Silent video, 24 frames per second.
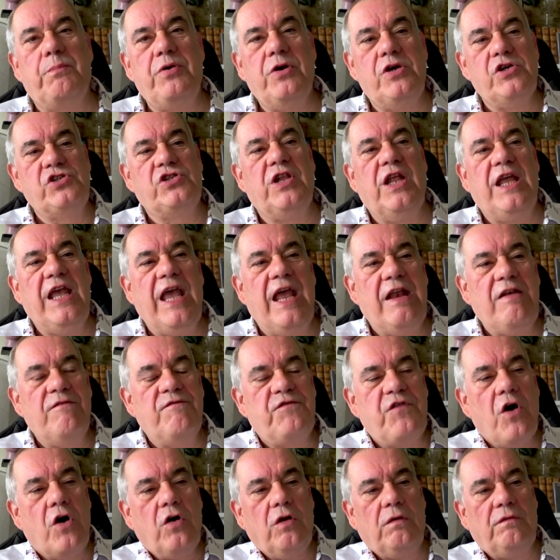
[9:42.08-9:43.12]
personally
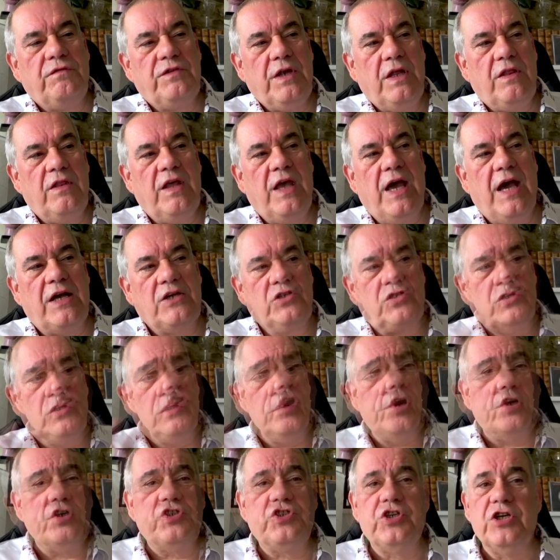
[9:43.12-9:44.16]
involved in the actual
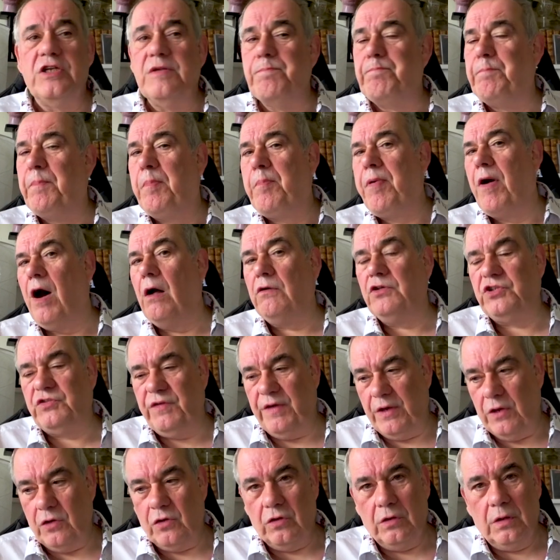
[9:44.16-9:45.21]
ups and bolts
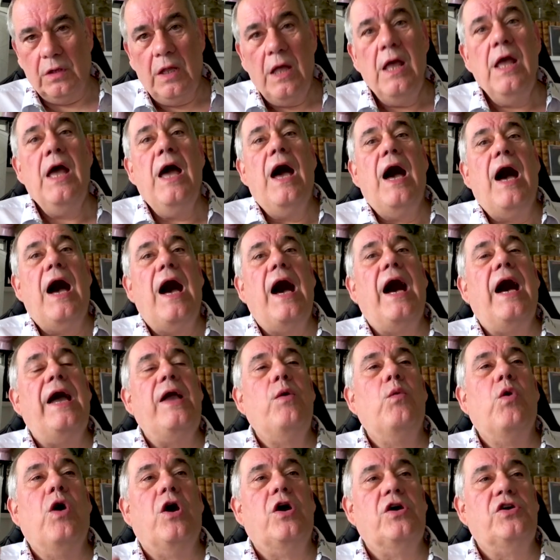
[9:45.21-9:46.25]
of it all,
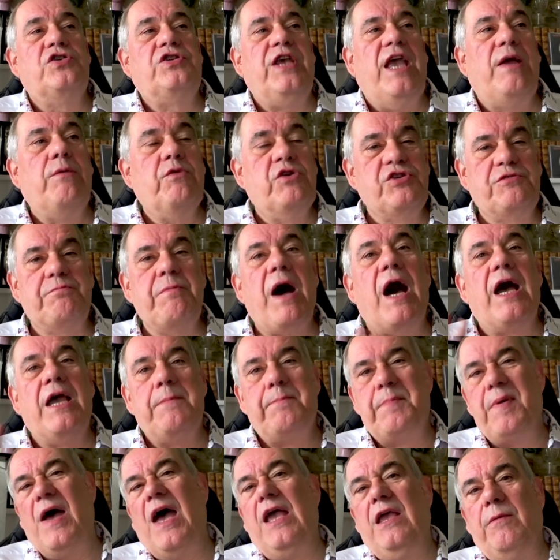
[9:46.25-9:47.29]
it was my
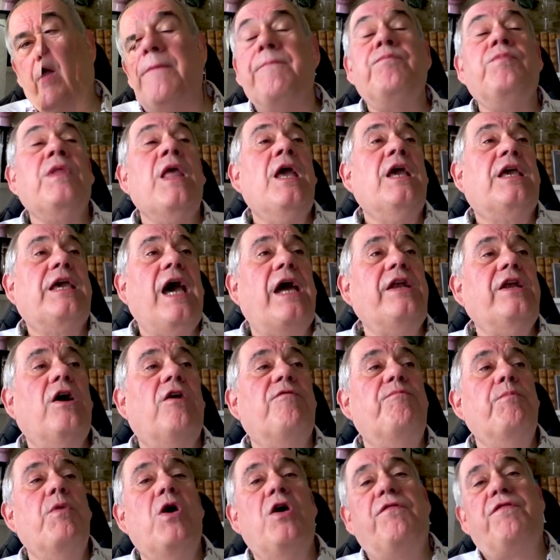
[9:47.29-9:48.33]
baby.
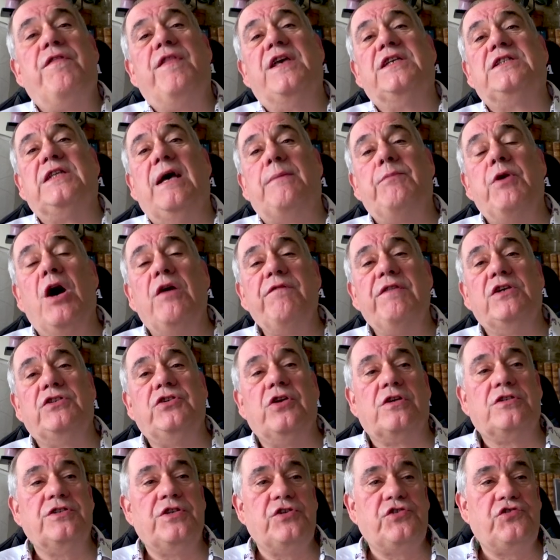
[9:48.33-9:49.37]
Gandalf Murphy and the Slambovian
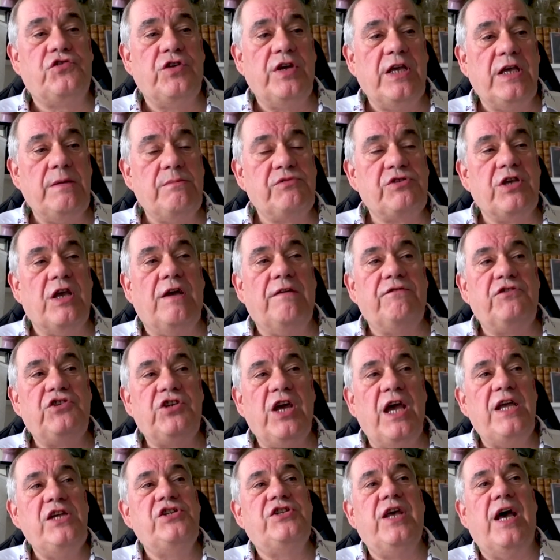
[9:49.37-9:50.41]
Circus of Dreams have
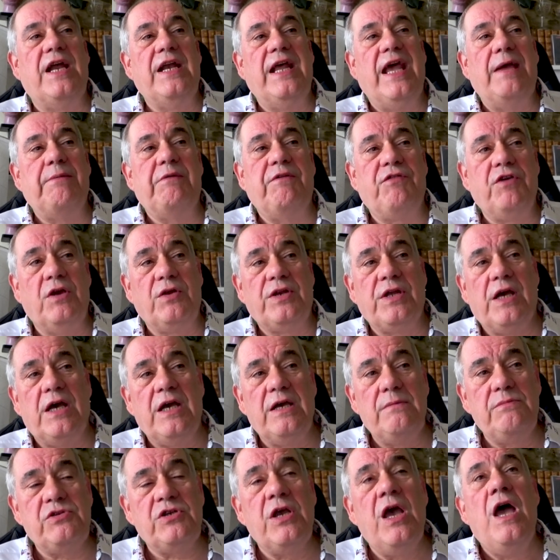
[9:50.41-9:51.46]
changed their name a few
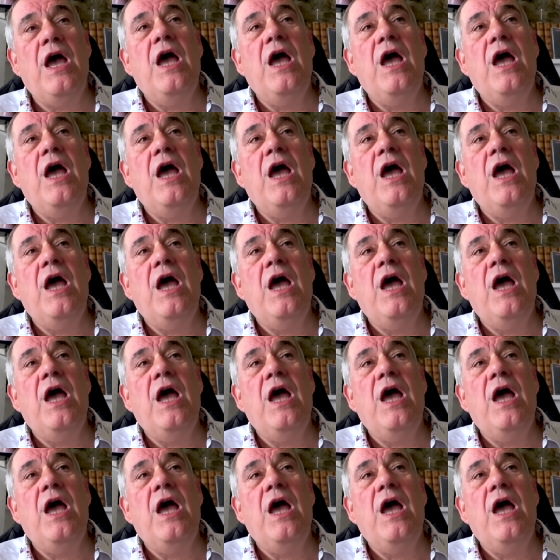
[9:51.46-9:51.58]
times.